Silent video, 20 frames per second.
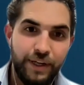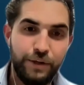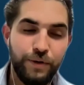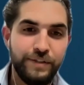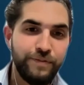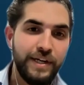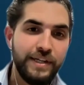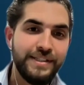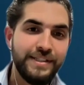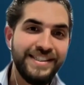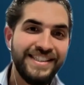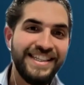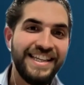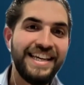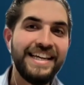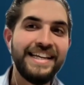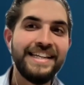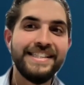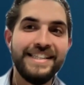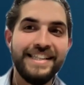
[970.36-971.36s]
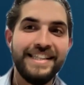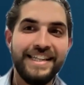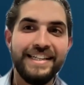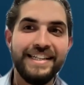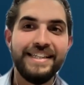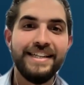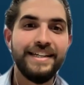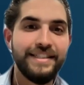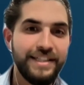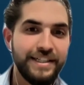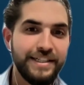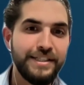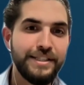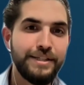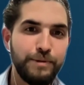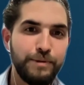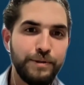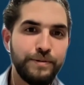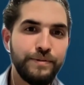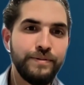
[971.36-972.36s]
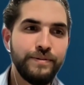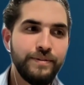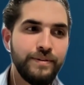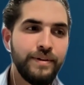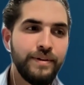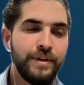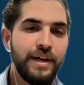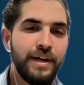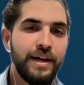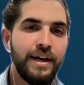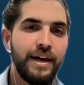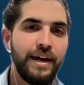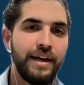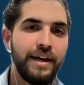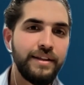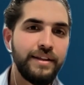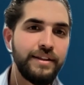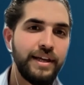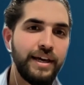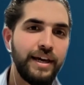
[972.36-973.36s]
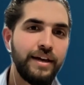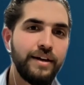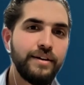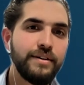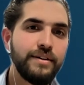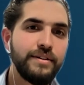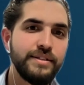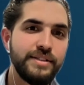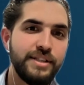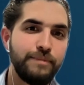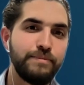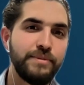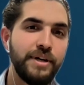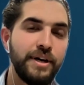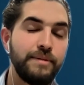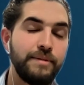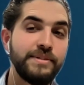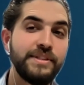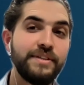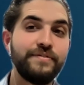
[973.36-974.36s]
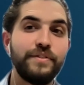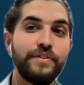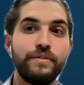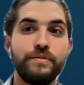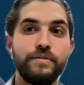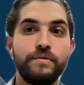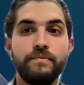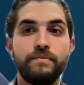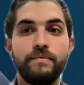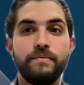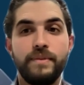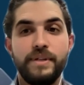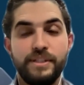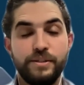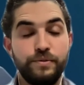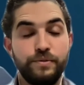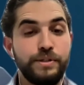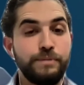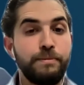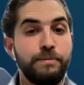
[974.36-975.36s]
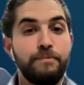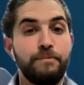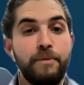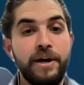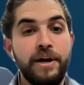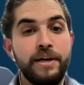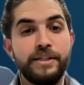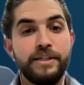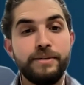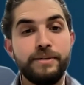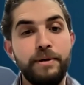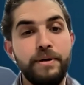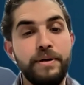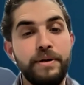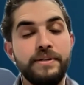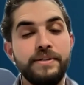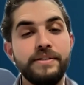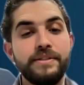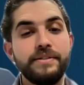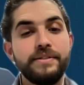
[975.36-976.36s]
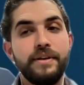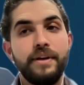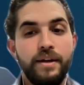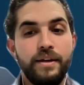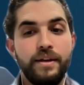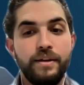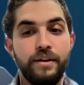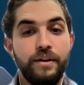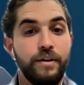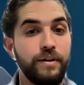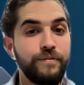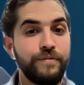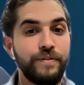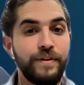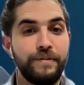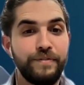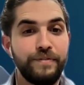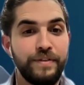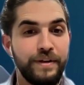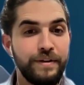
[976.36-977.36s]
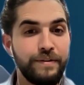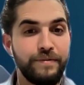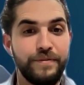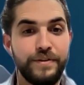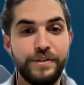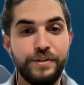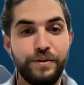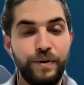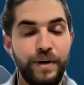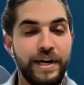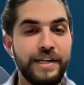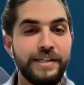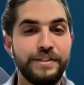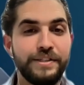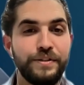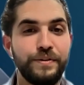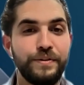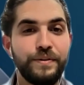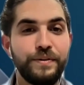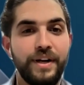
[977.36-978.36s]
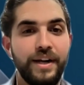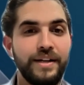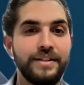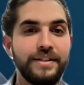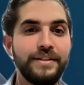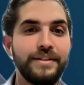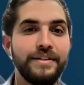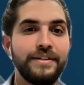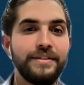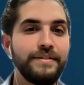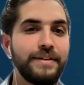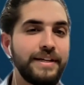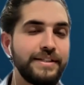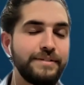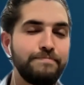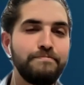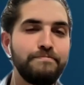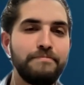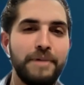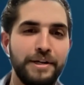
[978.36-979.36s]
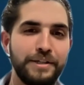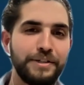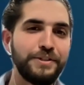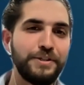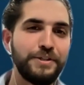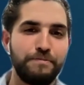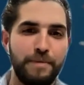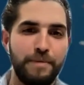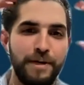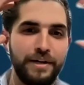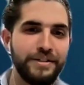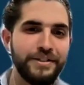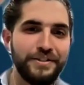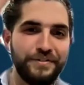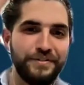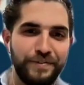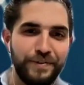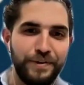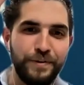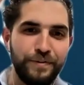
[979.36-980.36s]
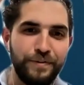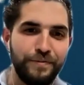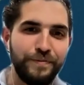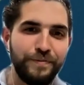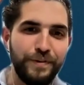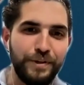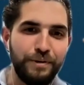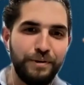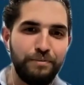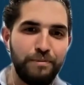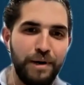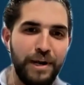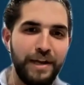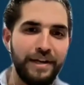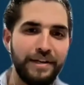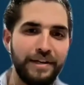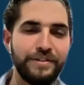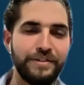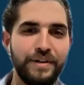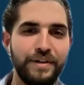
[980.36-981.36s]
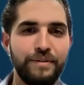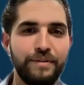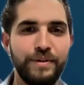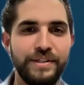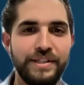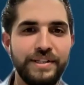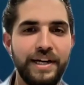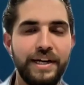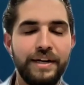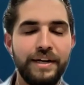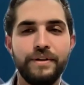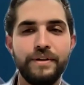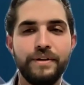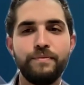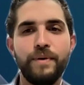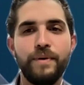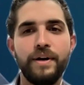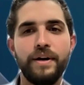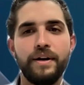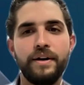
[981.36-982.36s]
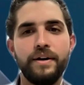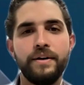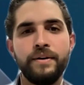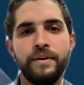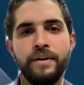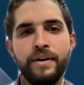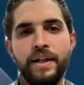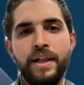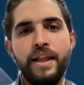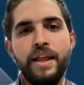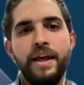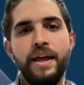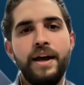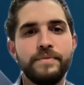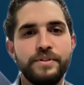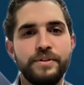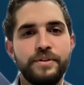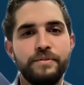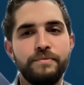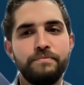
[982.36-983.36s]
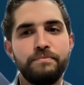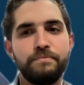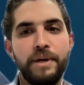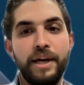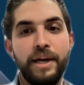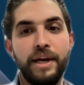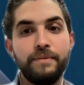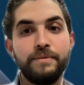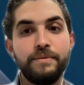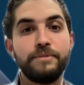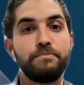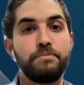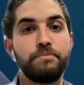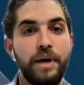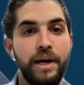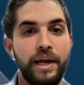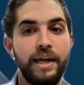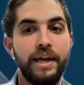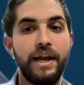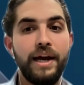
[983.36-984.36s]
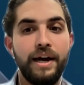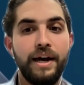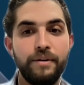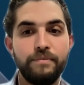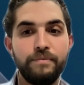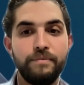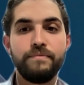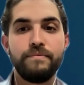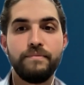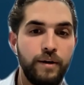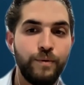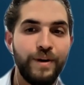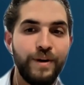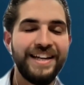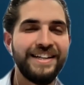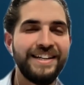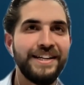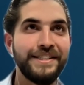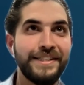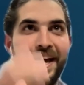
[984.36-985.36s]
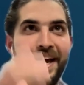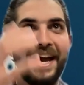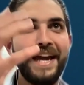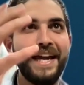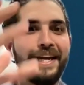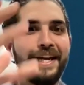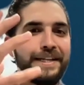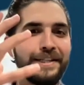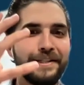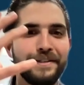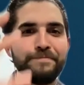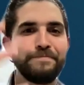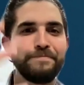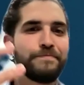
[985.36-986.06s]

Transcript: your interface is easily digestible. And I think sometimes it's always been my experience, you know, if the screen is too cluttered, it's much too much for your brain to try and retain all in one go. So being able to break it out really does aid